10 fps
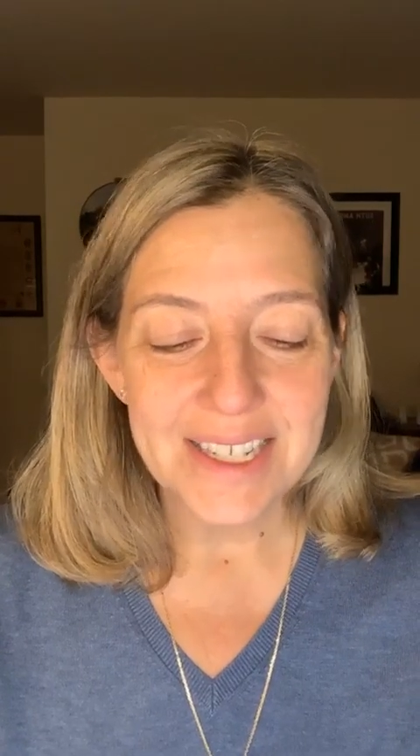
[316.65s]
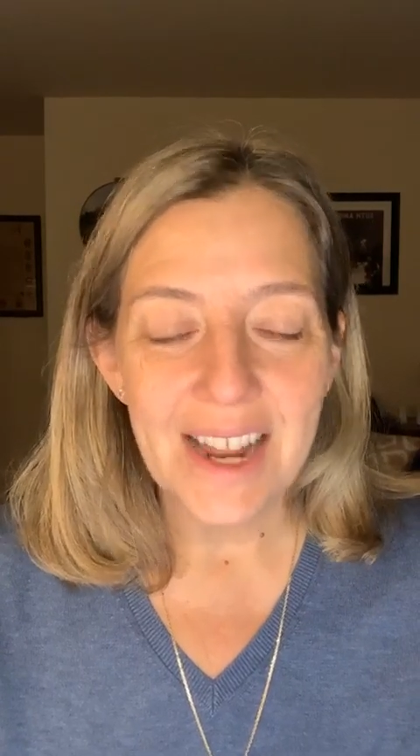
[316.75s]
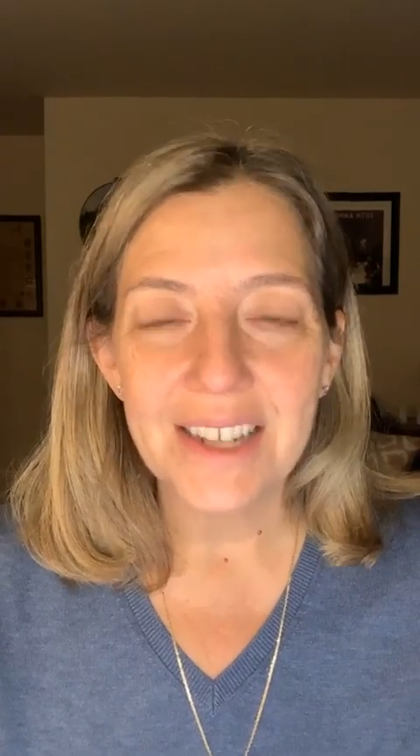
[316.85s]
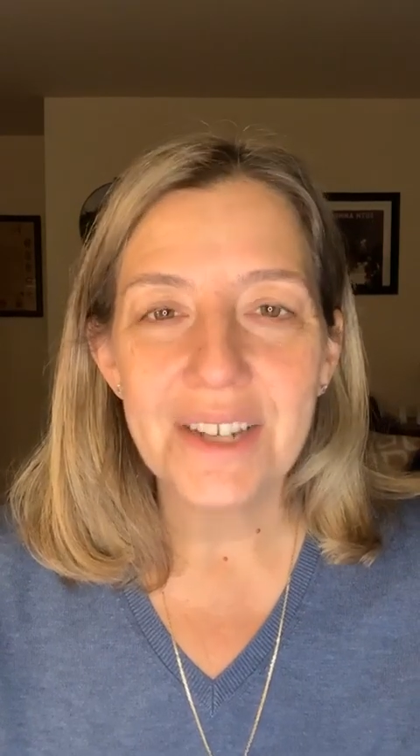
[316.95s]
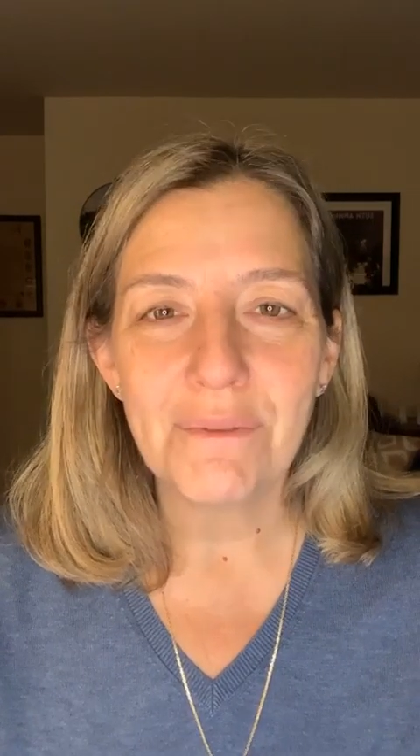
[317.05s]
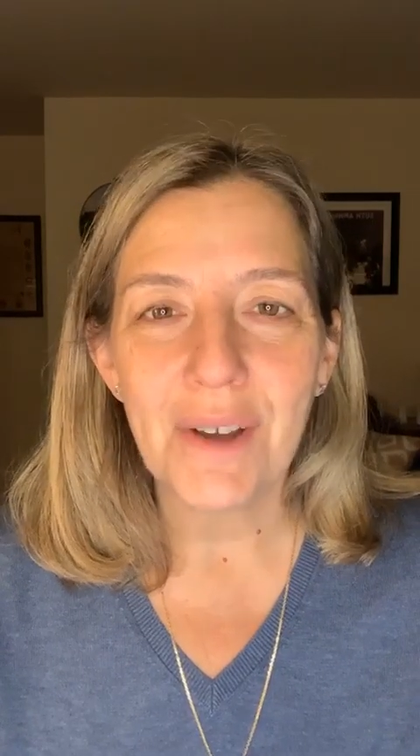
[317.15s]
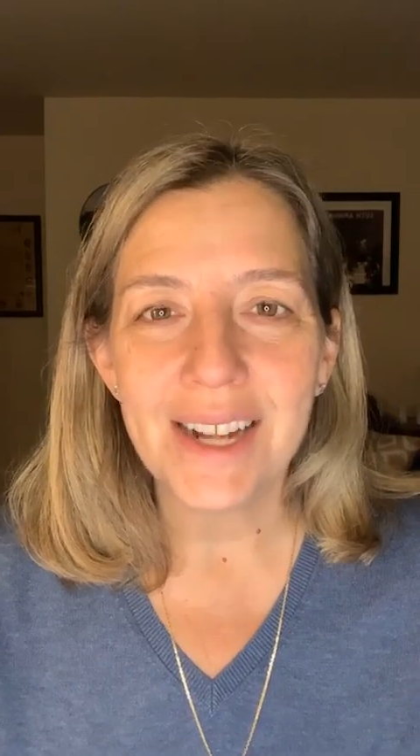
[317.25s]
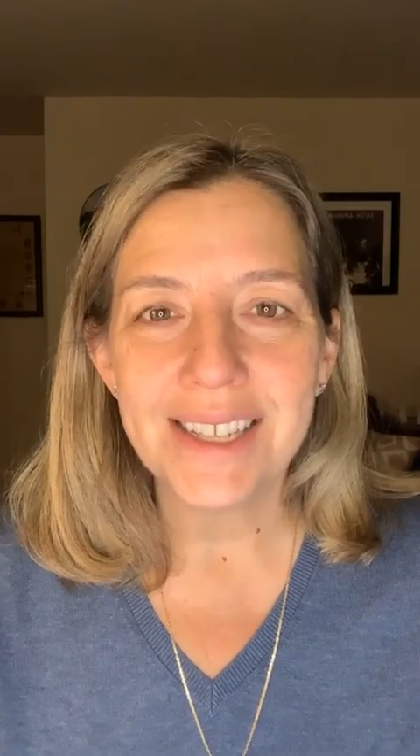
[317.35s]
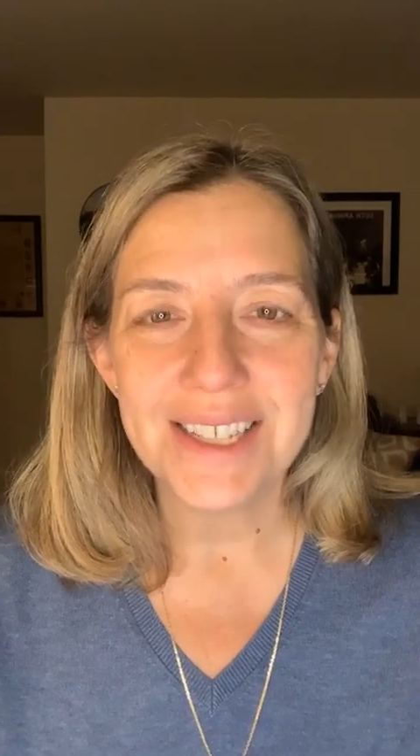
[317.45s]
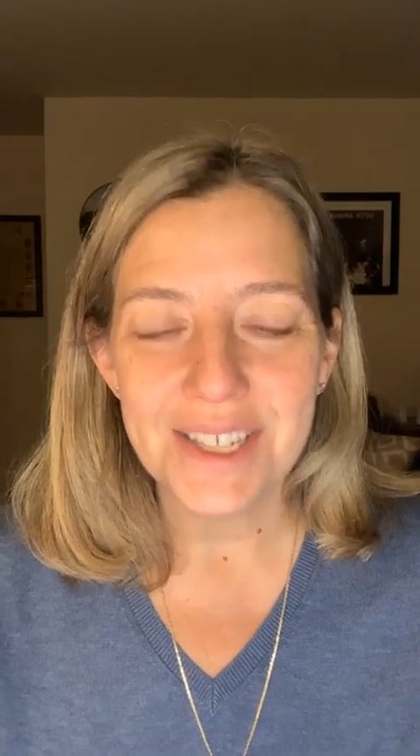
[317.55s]
is not to
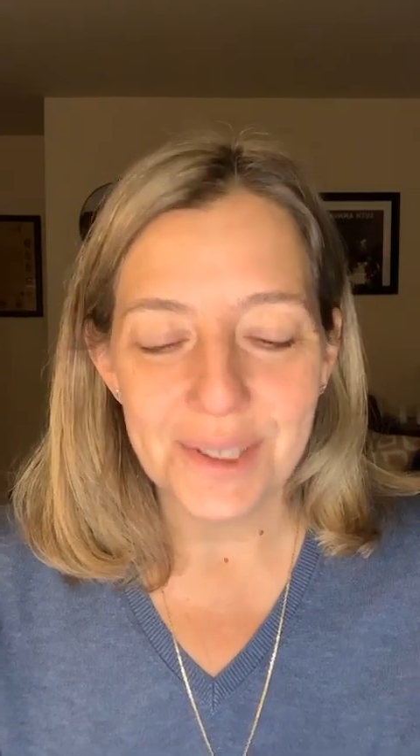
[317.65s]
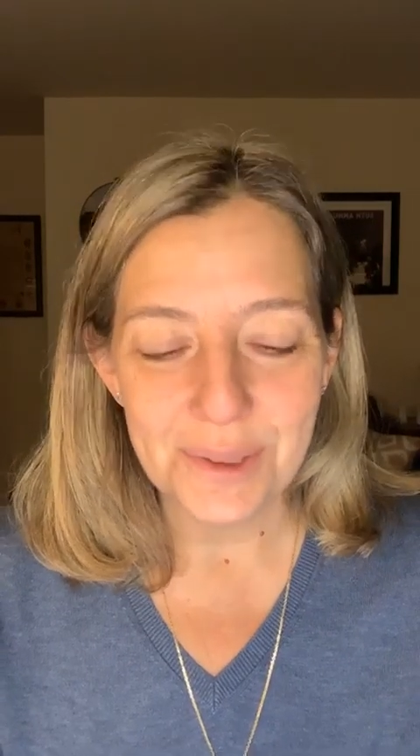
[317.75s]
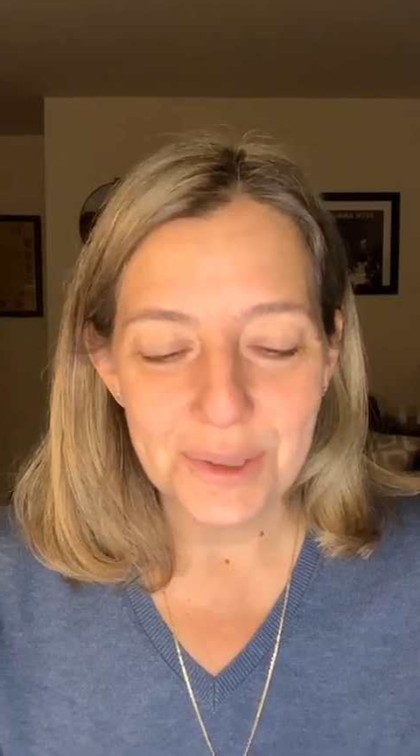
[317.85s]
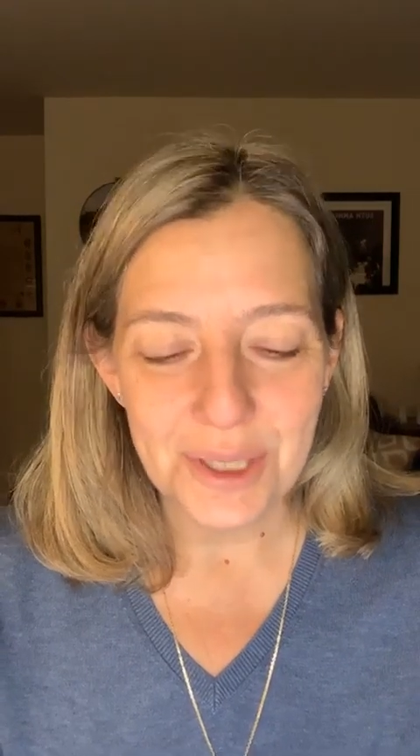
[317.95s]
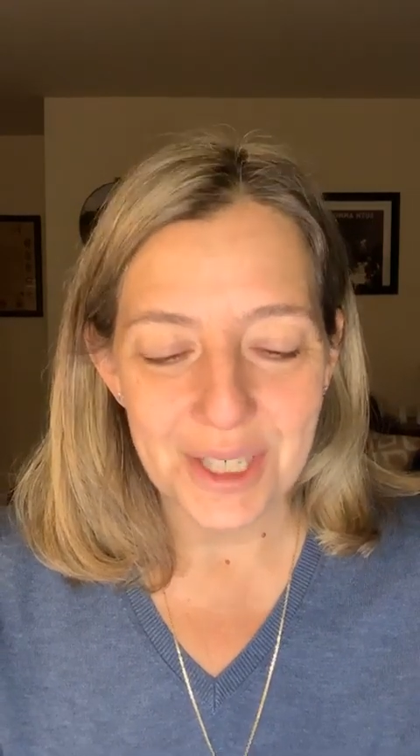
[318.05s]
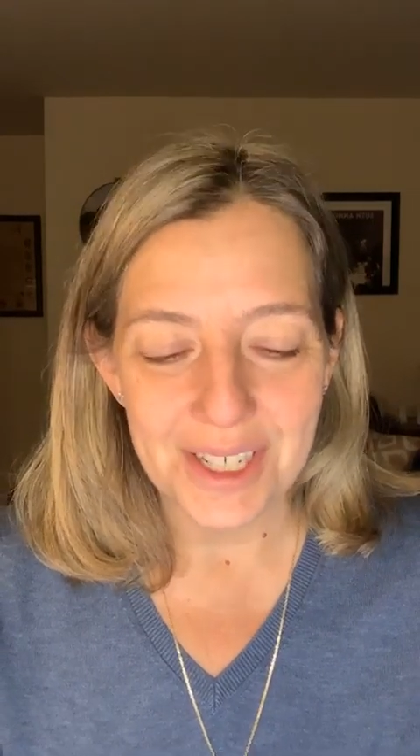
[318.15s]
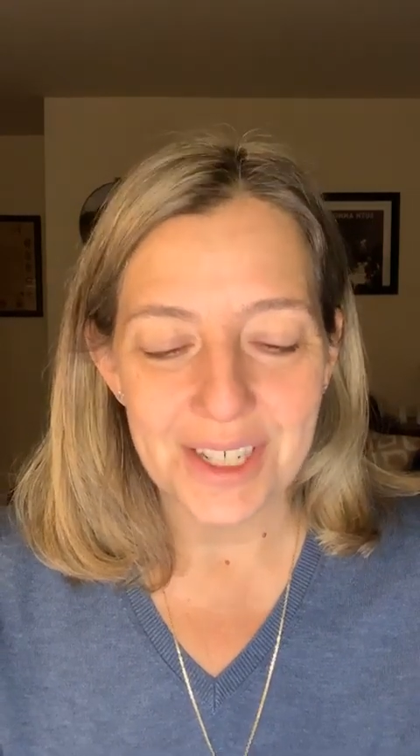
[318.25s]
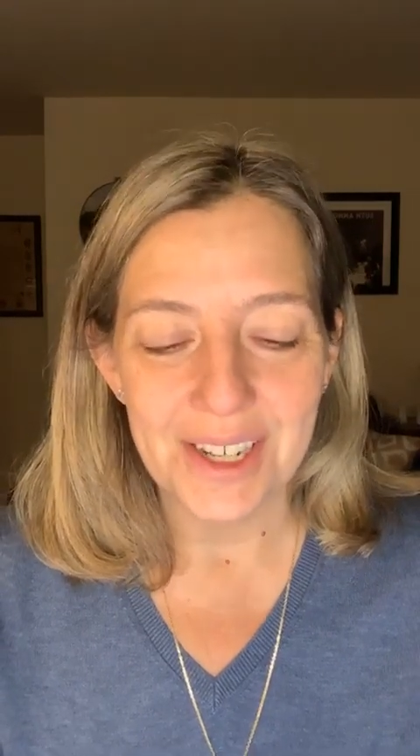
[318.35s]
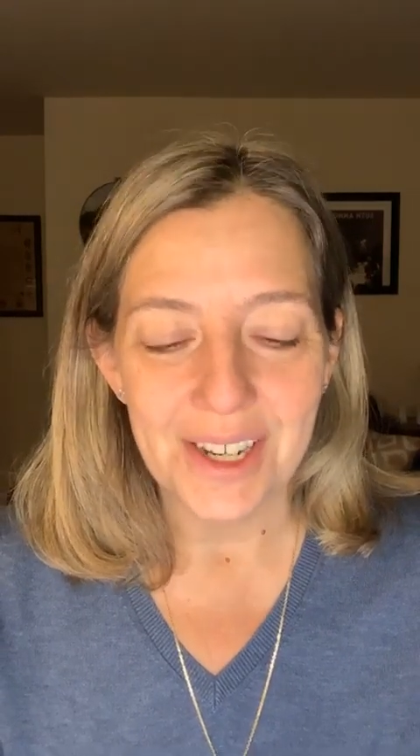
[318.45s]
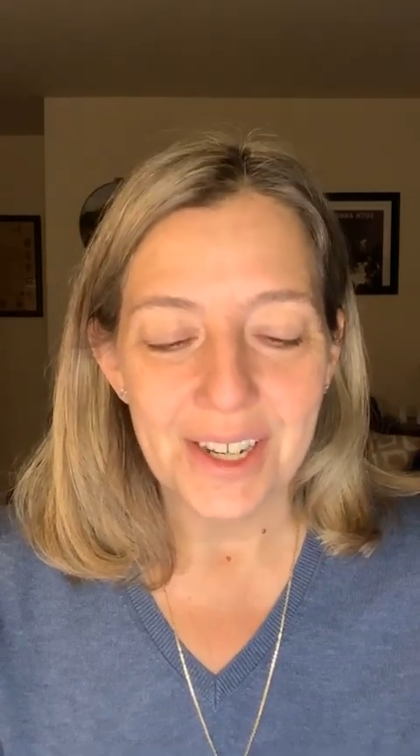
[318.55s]
find the
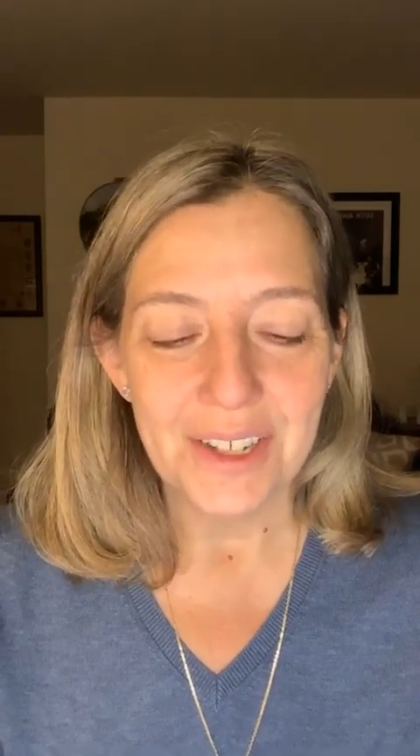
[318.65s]
solution